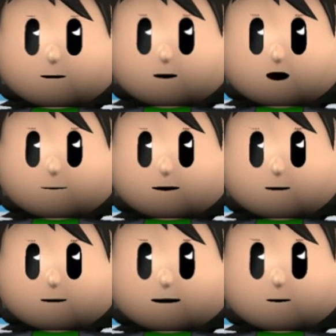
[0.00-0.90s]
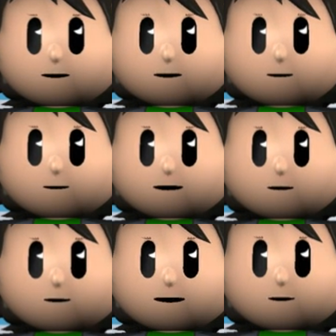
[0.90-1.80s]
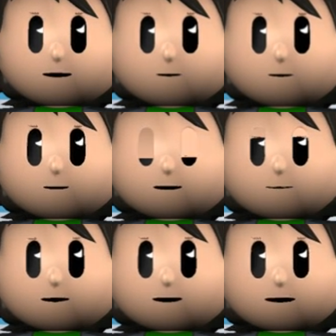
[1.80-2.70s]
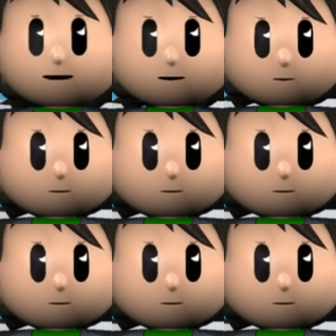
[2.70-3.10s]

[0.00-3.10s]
first 10 to 15 minutes of this film.